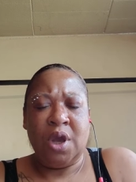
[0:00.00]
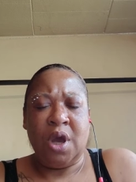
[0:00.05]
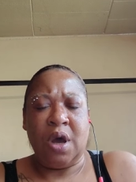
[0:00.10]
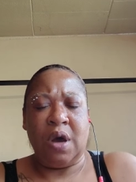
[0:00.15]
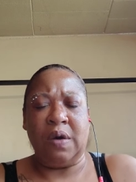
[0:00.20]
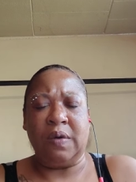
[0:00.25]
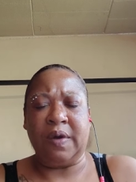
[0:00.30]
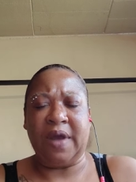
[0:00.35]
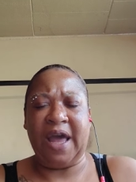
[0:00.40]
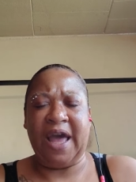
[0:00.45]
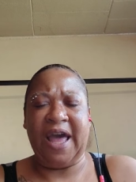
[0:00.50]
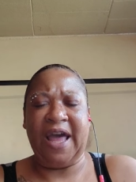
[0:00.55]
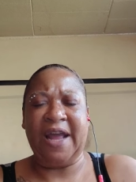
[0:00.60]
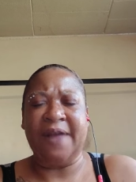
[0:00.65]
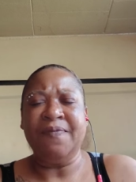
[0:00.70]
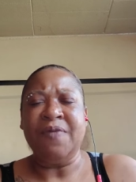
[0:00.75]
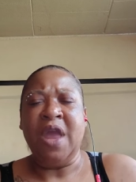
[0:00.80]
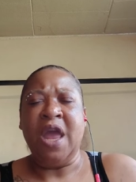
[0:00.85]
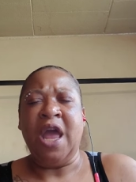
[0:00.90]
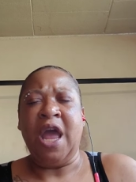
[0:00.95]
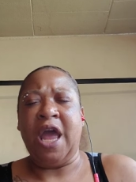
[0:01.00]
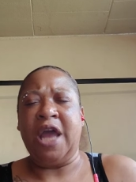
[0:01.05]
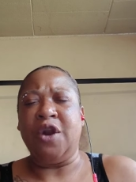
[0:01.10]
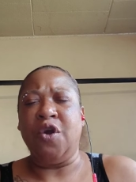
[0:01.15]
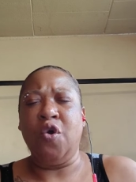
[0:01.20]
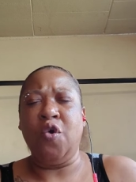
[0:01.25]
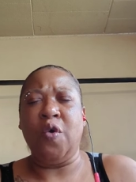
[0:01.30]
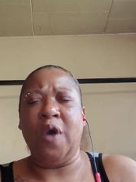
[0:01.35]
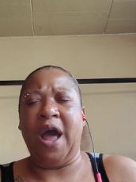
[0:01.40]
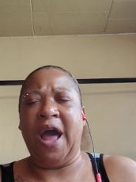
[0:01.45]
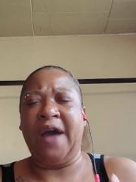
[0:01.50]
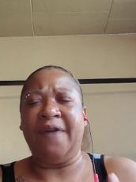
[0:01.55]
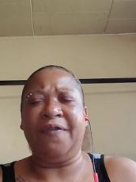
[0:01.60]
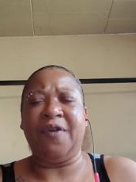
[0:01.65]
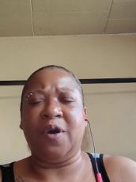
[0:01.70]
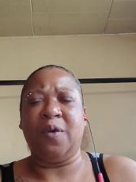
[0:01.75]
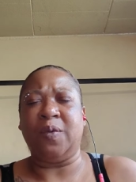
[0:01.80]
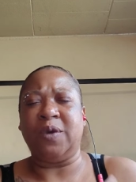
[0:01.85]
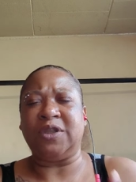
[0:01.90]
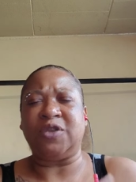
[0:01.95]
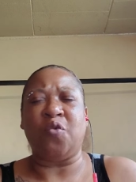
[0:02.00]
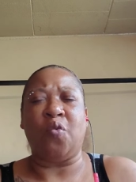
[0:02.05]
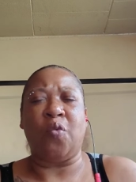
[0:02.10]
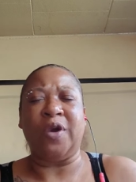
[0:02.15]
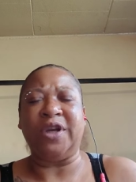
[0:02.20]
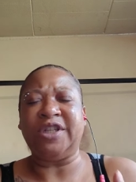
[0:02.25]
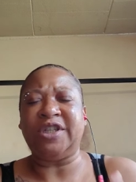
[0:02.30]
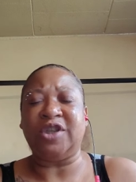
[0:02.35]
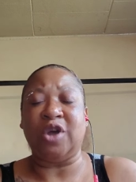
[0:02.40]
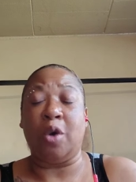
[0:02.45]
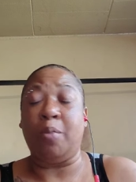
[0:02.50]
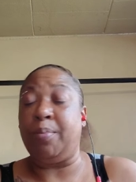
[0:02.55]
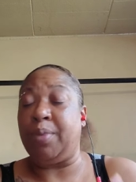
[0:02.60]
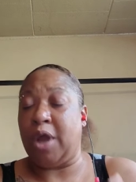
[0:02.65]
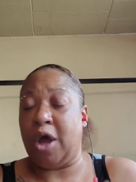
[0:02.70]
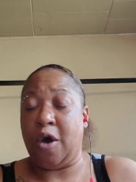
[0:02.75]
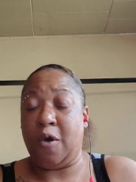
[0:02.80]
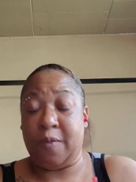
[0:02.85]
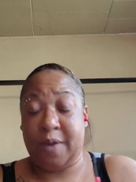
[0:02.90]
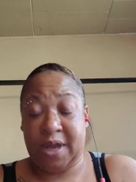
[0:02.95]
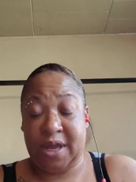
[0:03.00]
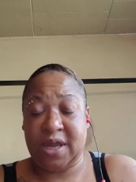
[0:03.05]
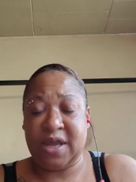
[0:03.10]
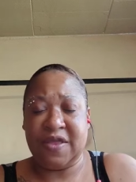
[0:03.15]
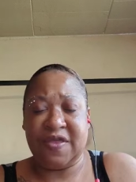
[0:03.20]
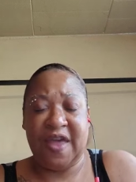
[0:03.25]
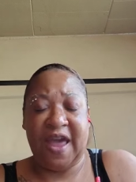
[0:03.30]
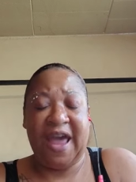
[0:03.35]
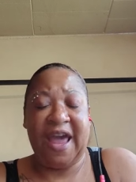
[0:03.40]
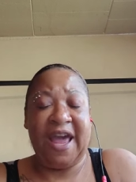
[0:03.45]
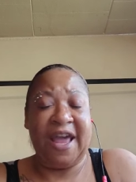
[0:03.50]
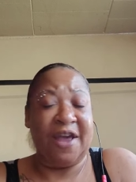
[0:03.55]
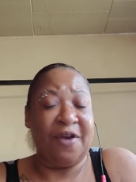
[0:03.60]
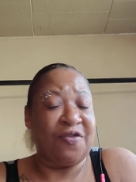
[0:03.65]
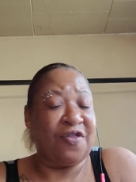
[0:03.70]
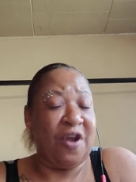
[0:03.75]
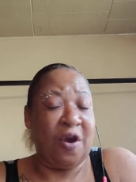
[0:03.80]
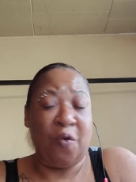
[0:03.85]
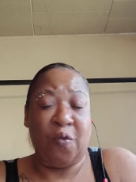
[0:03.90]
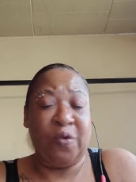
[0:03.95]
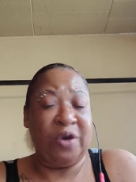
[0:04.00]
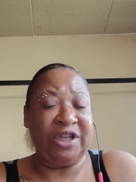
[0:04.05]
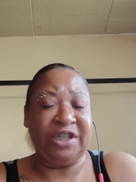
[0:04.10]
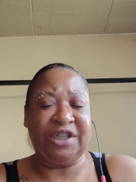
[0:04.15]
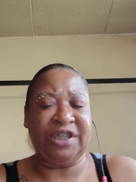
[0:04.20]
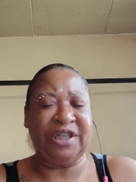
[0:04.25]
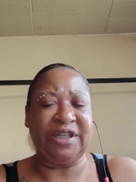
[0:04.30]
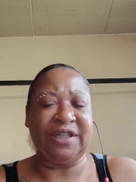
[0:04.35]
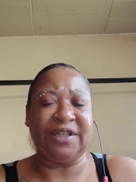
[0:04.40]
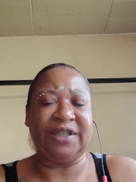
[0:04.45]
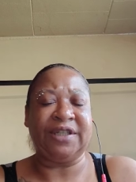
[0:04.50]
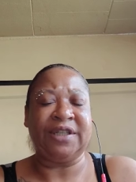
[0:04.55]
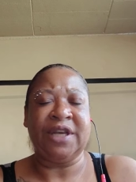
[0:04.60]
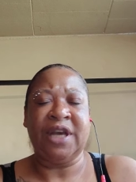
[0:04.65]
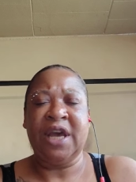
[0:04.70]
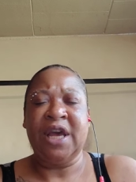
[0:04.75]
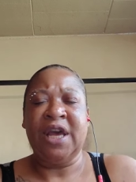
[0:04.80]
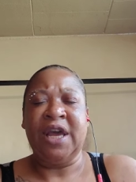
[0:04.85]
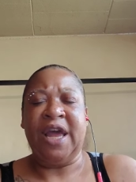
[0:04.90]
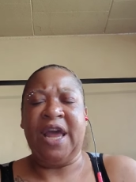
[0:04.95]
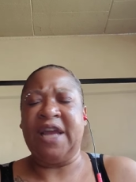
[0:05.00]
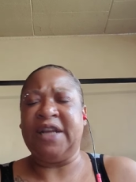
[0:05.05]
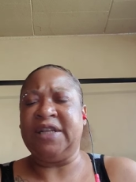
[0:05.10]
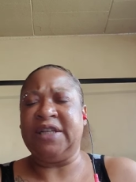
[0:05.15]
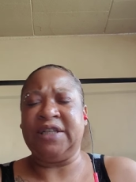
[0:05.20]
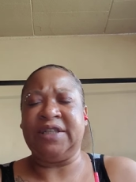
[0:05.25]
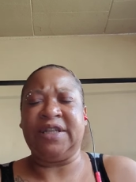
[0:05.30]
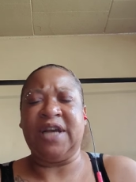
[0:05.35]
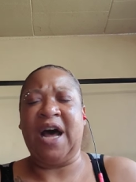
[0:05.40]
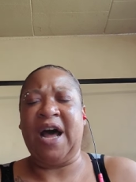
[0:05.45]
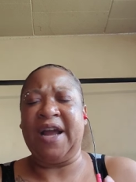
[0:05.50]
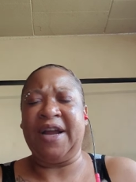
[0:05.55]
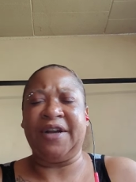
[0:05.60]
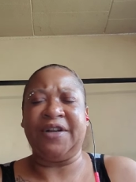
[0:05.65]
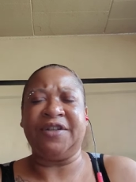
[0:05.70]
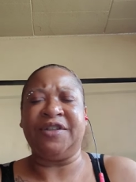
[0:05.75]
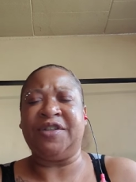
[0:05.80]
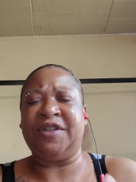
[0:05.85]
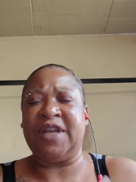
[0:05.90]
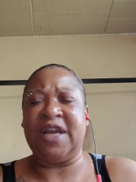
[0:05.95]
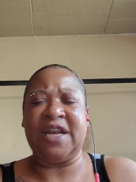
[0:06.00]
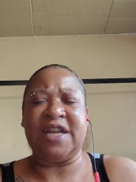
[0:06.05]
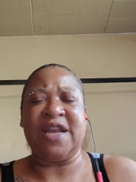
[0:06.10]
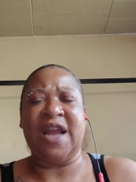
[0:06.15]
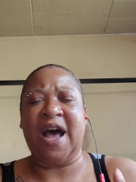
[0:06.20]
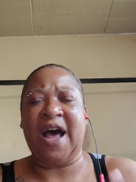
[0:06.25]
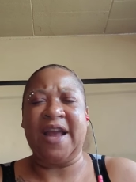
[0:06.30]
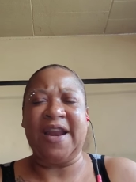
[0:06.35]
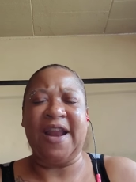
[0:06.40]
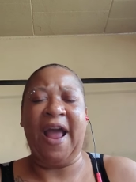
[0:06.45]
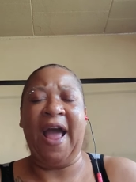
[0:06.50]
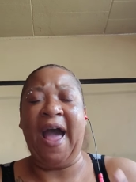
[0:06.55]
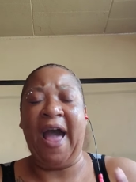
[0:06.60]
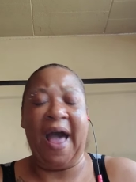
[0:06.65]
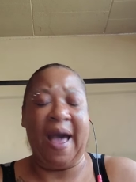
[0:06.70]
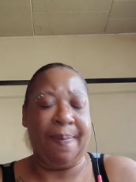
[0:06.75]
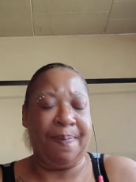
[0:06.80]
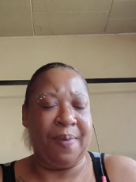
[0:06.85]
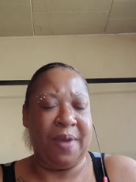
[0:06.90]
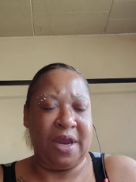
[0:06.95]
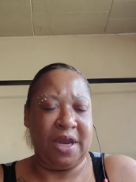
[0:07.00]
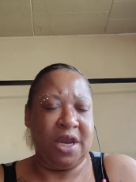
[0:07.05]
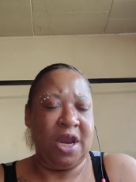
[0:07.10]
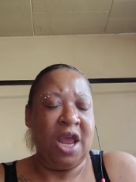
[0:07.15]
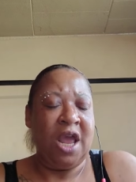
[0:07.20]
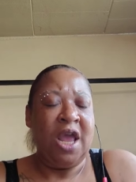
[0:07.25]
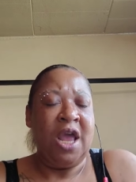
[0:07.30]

Okay, and whoever was whistleblowing, their wishes and desires did not happen.